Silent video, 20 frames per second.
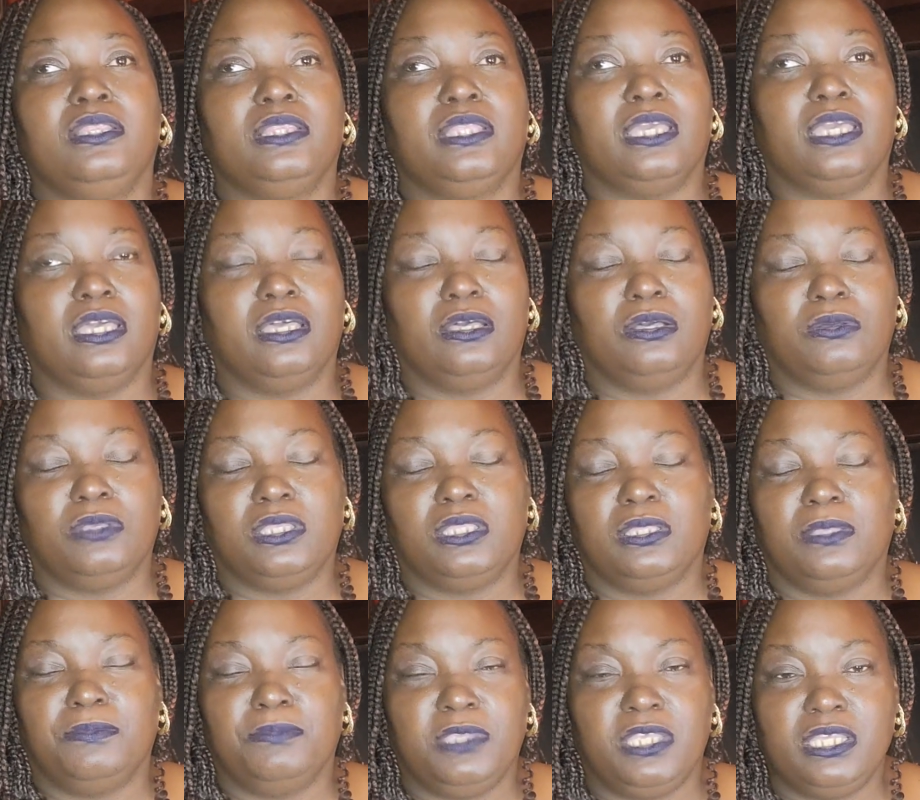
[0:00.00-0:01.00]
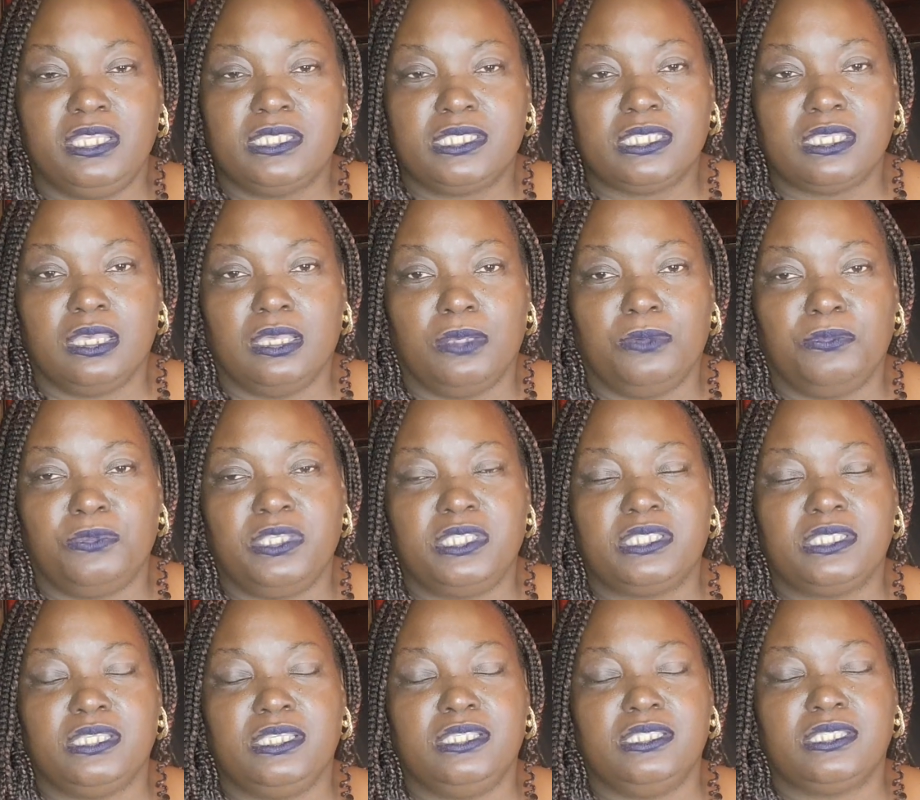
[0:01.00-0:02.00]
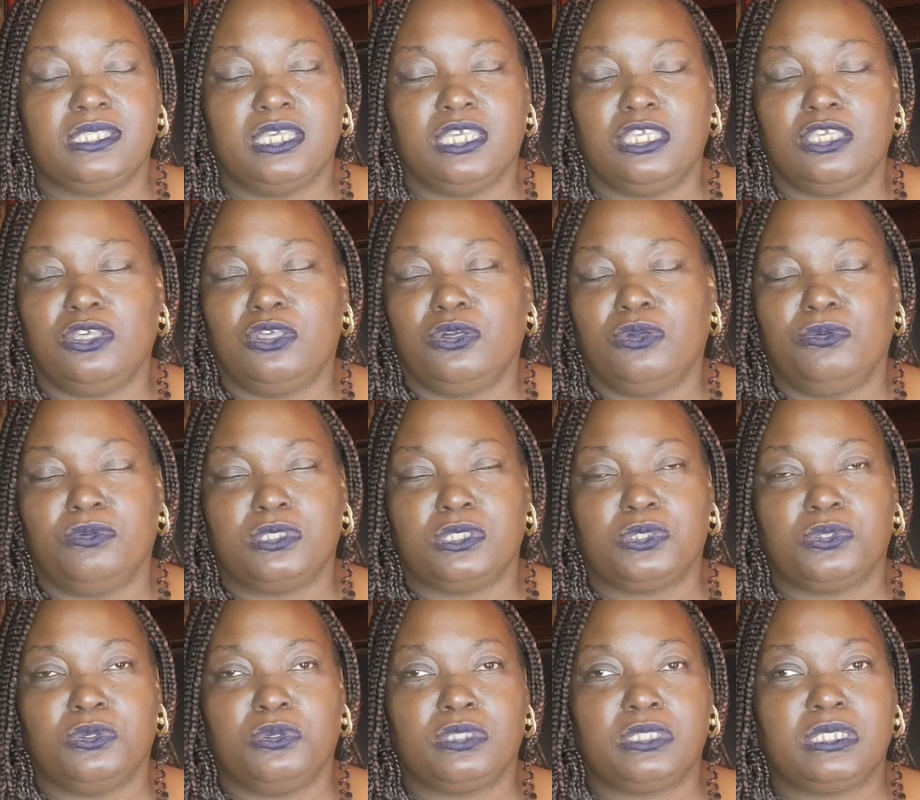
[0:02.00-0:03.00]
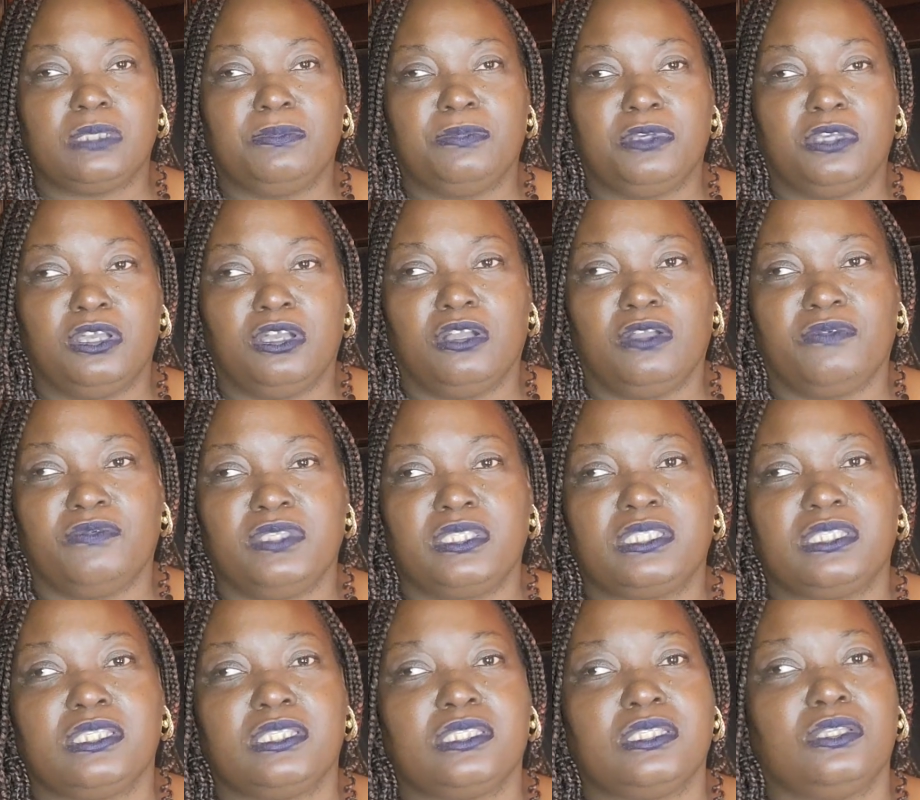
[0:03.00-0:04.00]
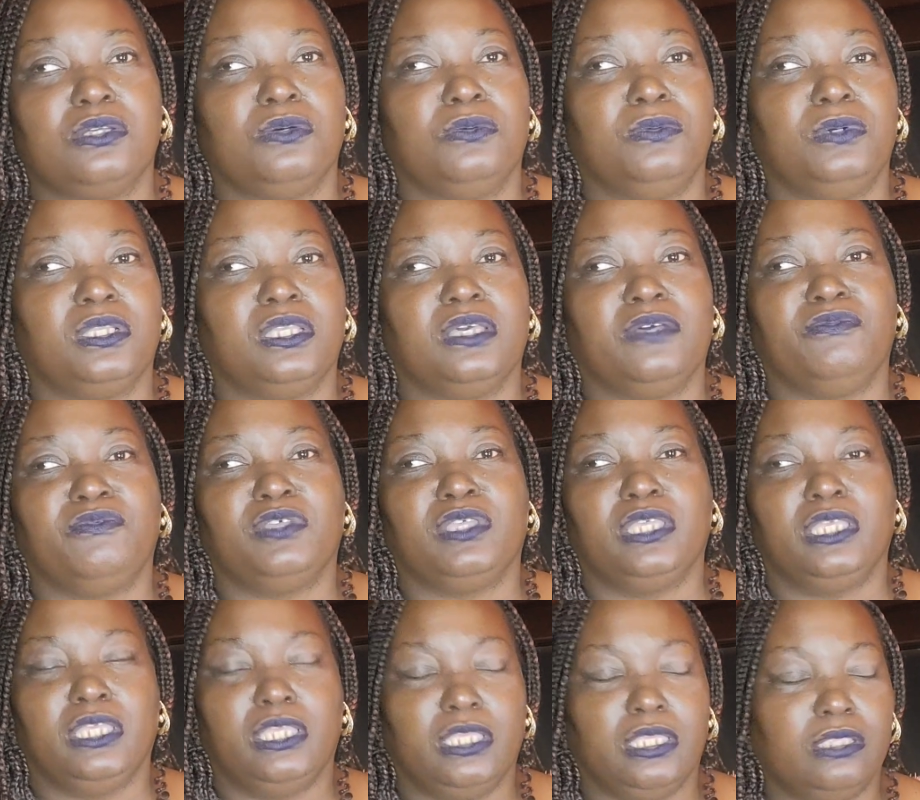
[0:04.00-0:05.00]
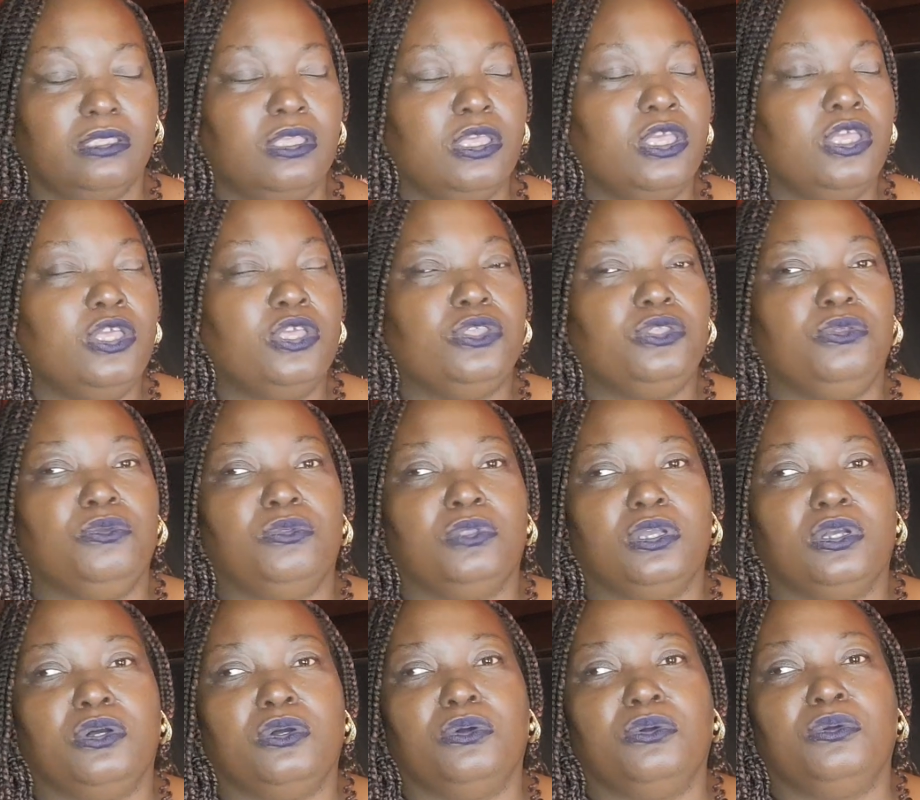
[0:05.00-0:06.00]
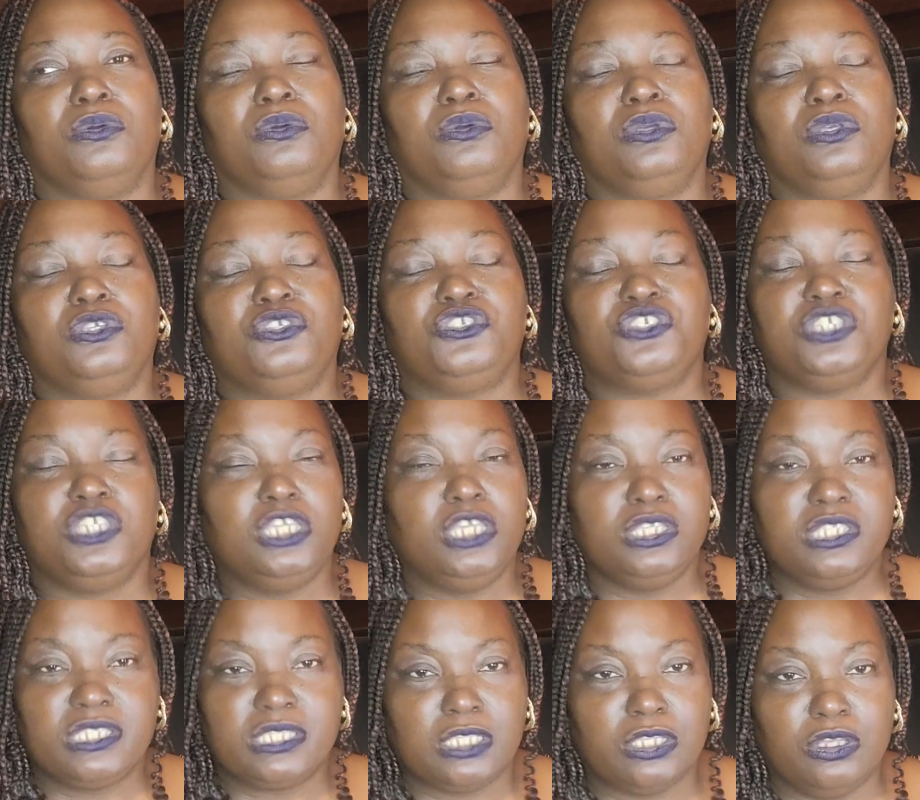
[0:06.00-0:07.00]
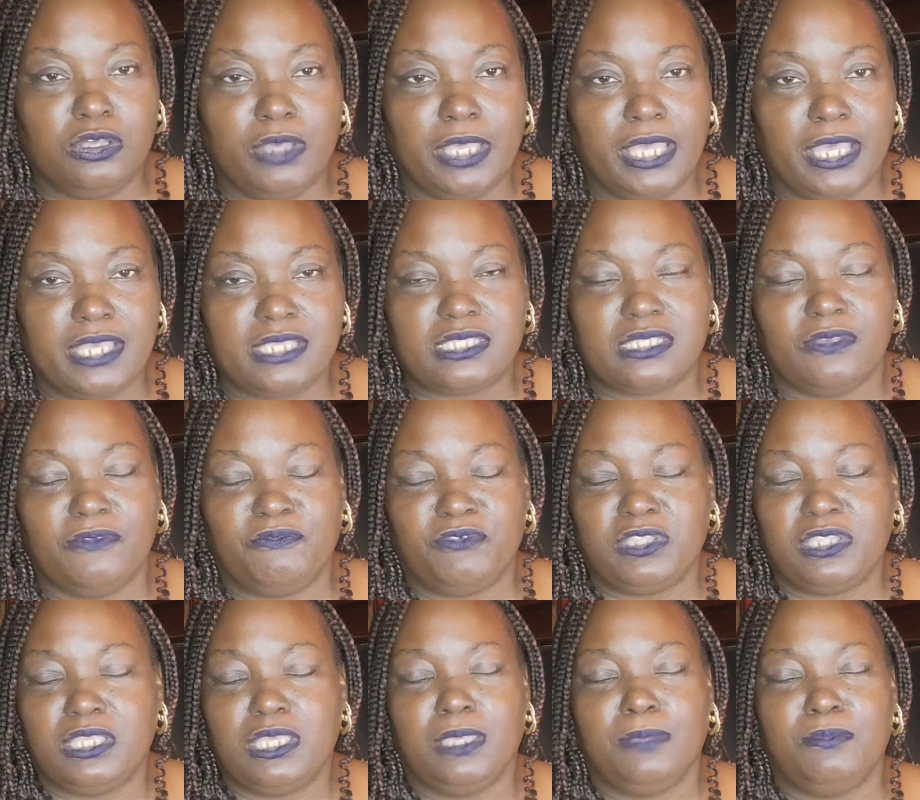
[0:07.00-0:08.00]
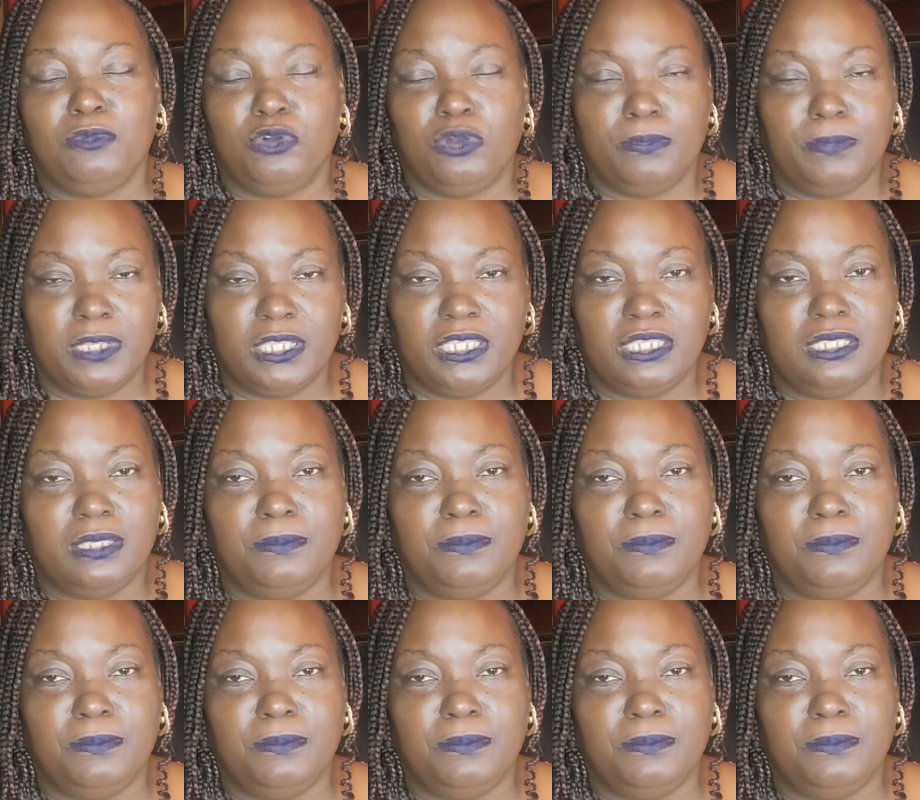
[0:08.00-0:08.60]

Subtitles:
Now, in the meantime, we see Zay go and talk to Bakari's sister, whatever, and, you know, she's still asking for damn more money.